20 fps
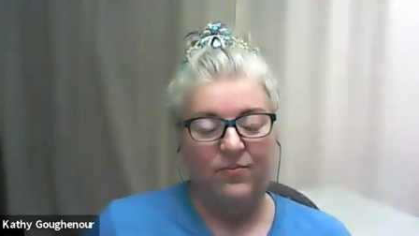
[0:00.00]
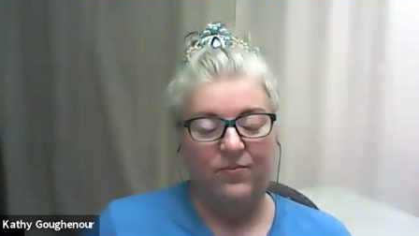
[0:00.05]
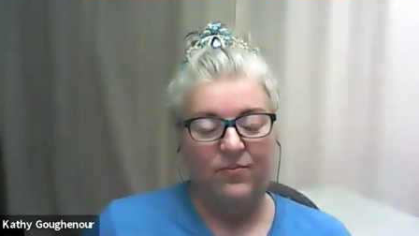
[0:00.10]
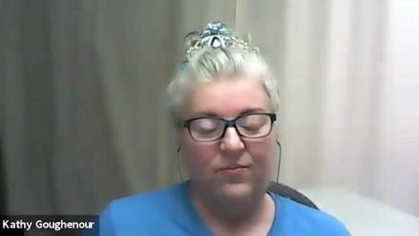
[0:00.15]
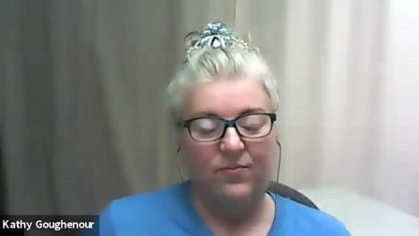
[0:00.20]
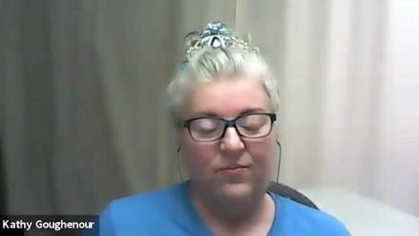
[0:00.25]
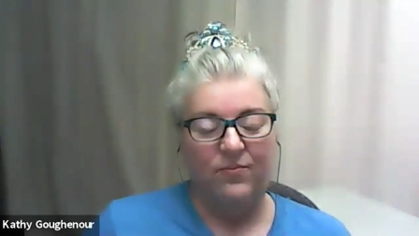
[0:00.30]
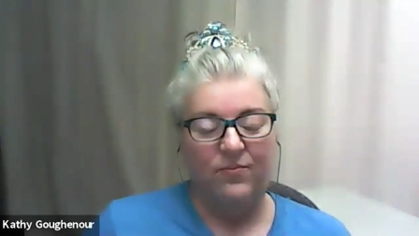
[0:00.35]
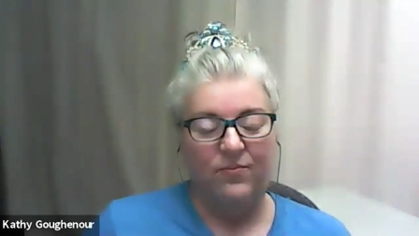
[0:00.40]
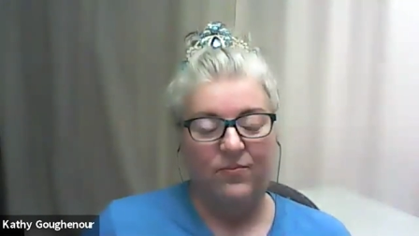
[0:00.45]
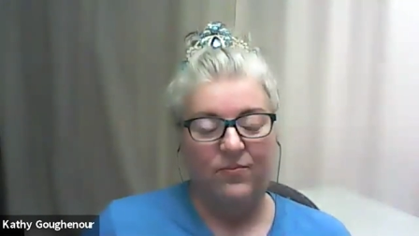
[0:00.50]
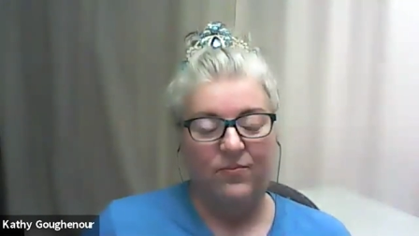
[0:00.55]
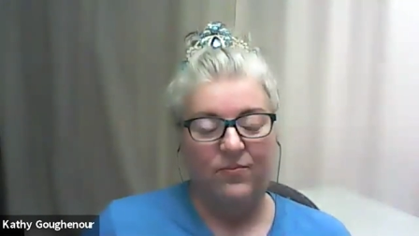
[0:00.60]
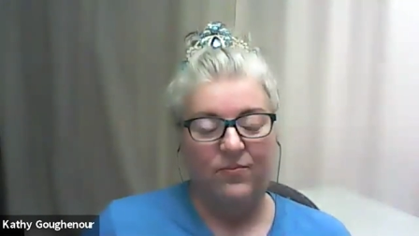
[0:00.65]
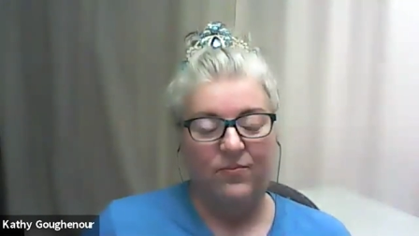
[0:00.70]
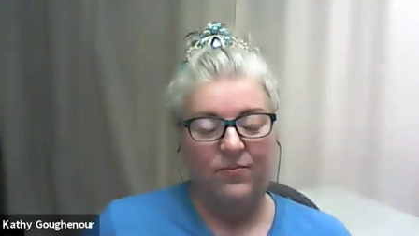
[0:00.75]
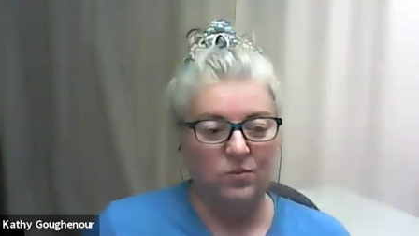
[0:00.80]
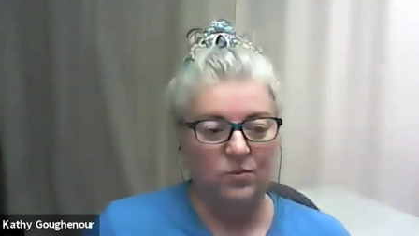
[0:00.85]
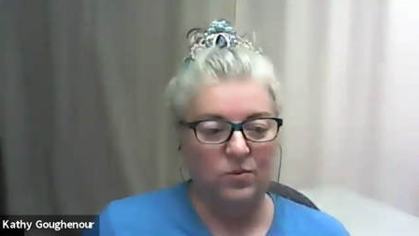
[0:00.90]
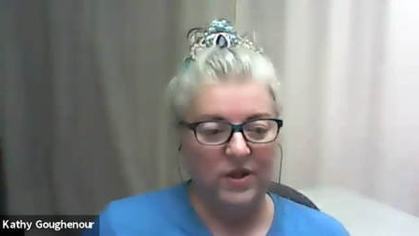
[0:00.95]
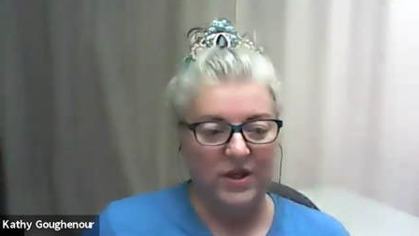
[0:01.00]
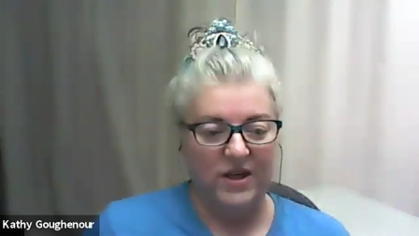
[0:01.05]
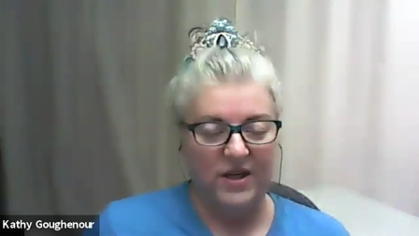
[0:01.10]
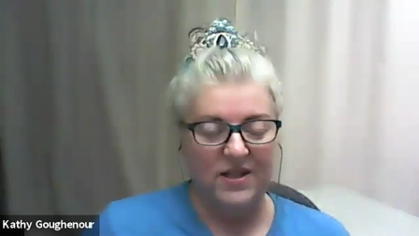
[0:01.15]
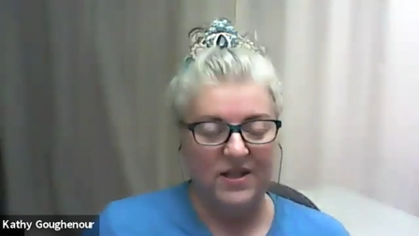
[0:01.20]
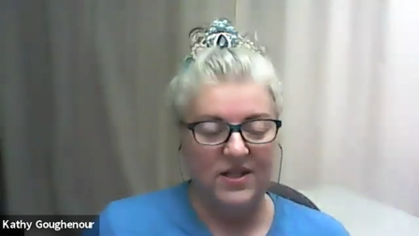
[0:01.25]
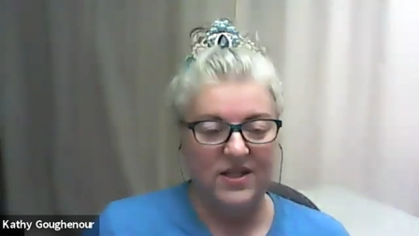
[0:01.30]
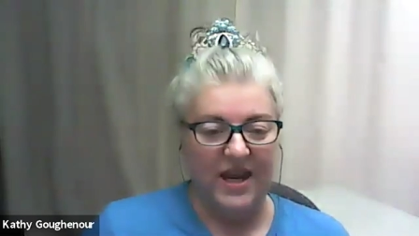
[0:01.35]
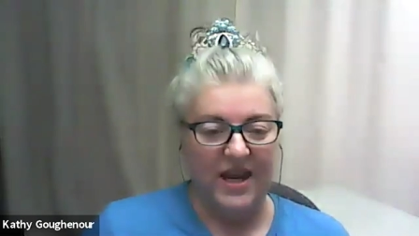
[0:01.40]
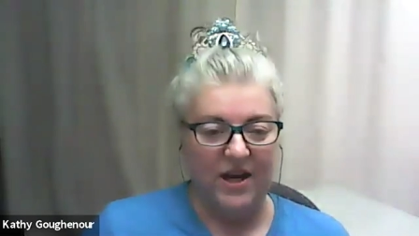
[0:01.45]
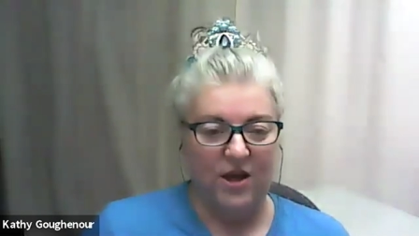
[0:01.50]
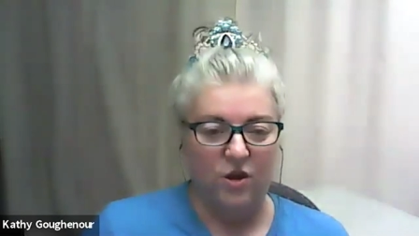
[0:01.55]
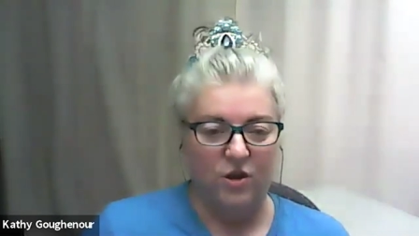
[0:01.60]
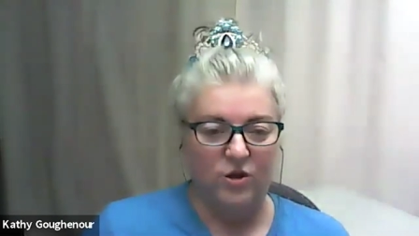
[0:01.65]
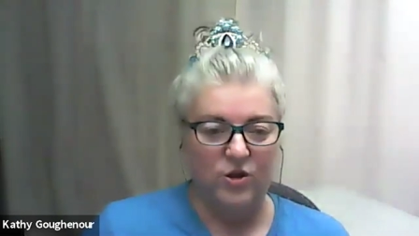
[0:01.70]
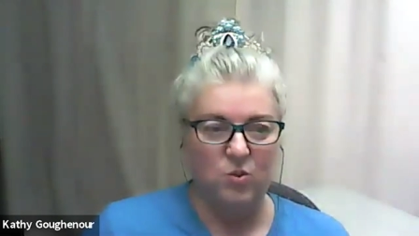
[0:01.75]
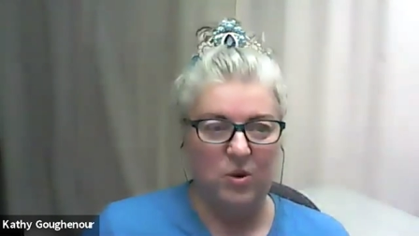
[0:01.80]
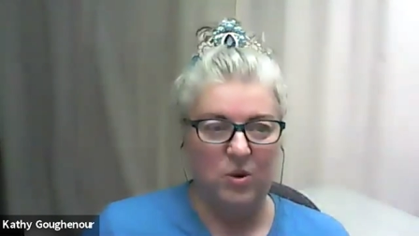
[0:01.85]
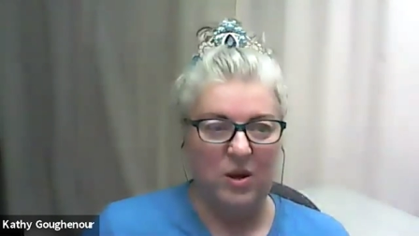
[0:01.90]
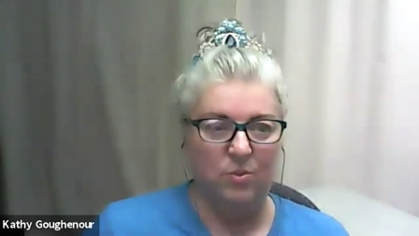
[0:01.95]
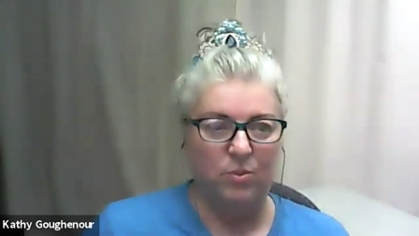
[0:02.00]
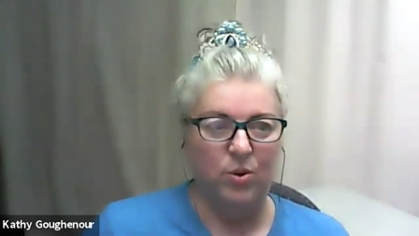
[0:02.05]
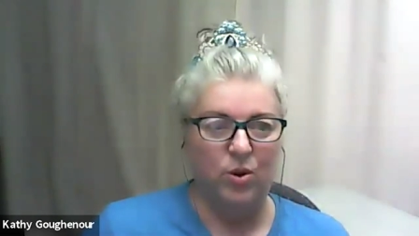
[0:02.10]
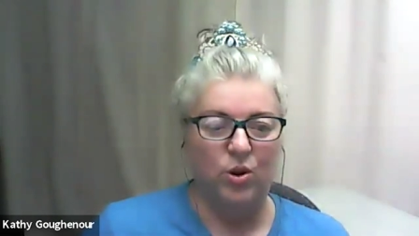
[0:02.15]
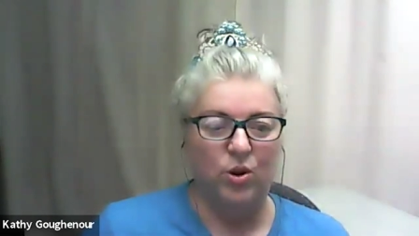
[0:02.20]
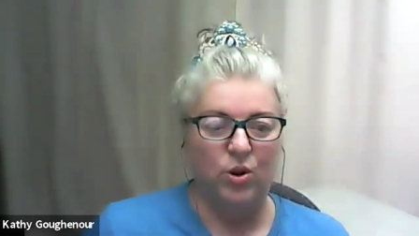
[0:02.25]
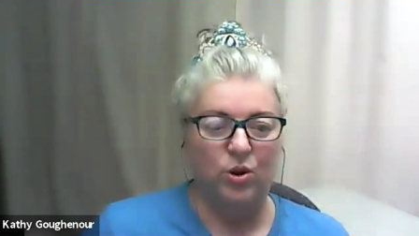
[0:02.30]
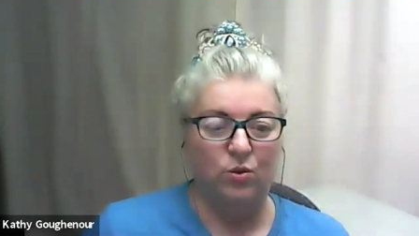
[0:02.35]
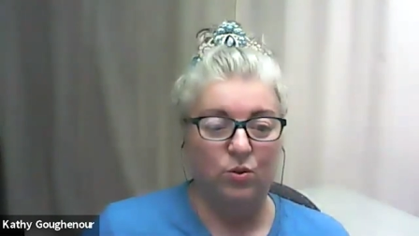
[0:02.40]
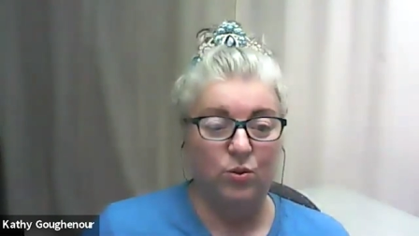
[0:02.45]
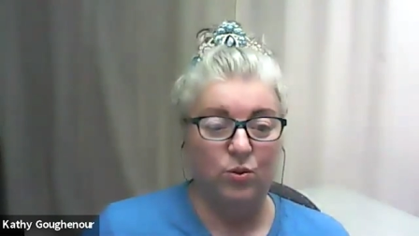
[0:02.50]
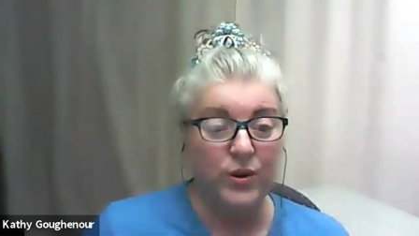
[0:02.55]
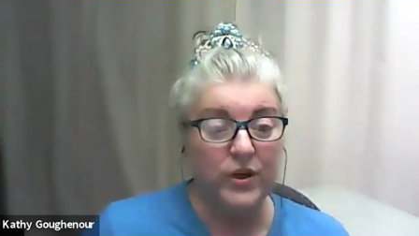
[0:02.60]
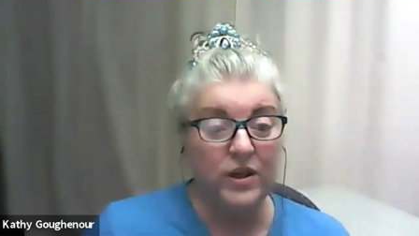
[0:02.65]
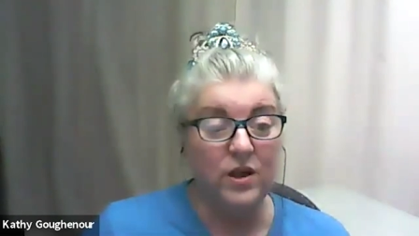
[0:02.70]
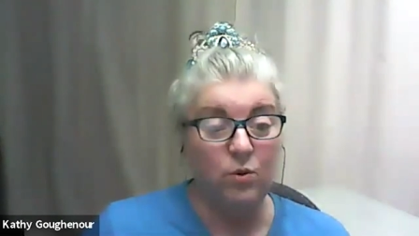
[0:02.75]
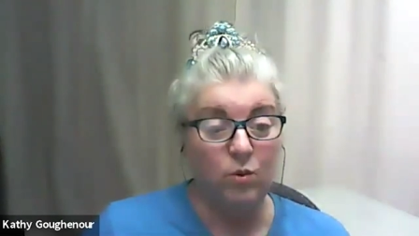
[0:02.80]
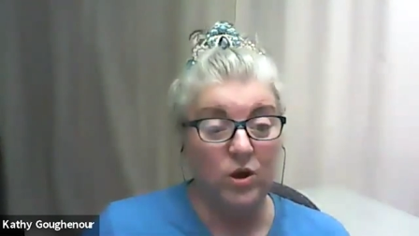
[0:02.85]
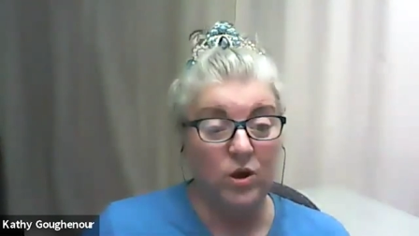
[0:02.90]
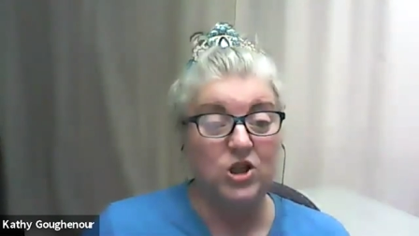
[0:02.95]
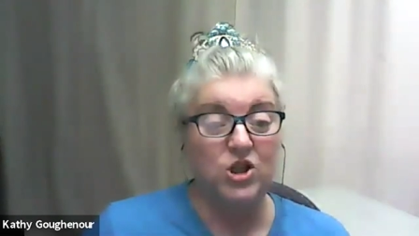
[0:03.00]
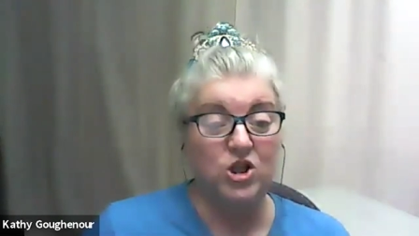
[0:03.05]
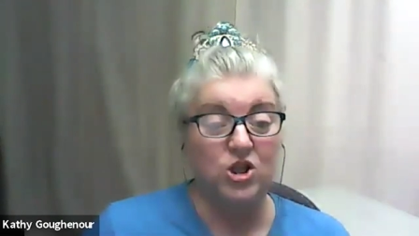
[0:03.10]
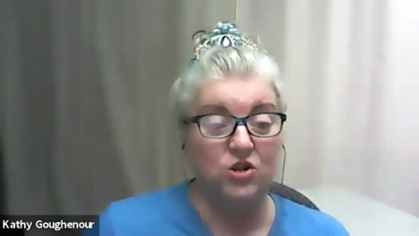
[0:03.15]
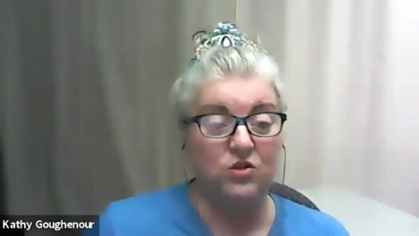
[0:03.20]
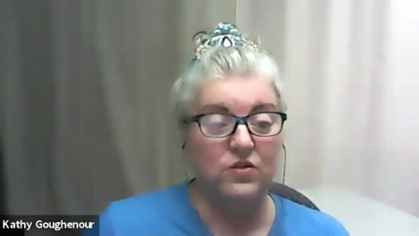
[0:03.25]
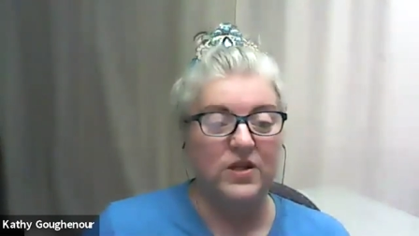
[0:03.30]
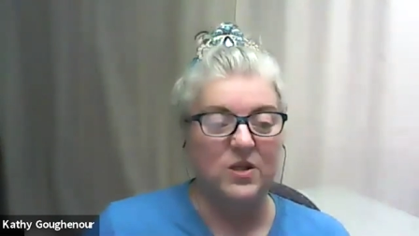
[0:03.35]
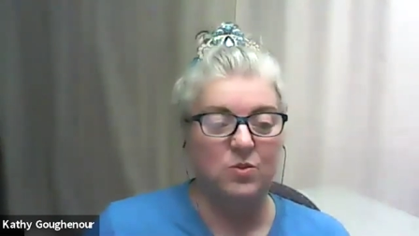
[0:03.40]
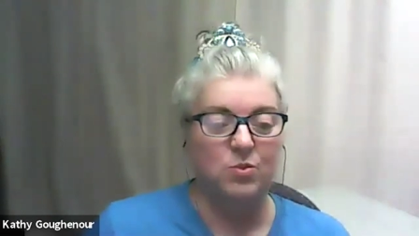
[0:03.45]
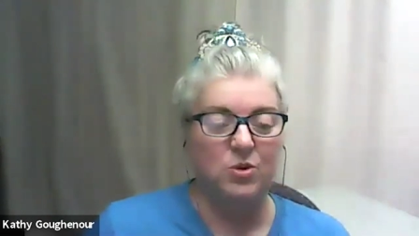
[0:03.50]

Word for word: What do you want to say to those people who really want to do this,